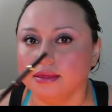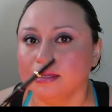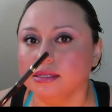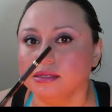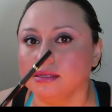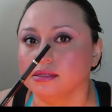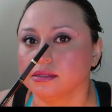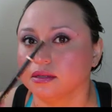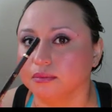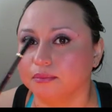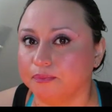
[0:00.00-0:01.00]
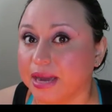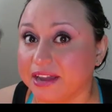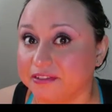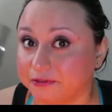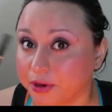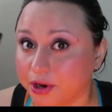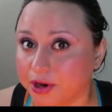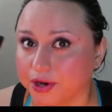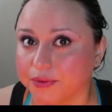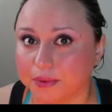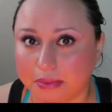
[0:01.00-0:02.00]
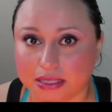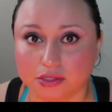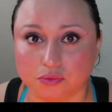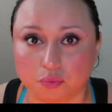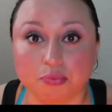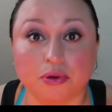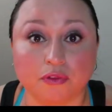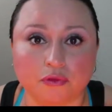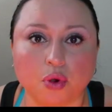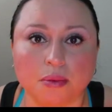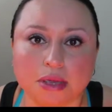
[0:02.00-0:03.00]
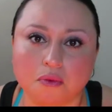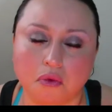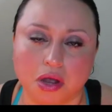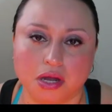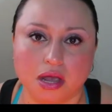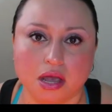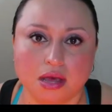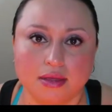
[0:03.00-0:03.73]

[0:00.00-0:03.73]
this is by far the best performing one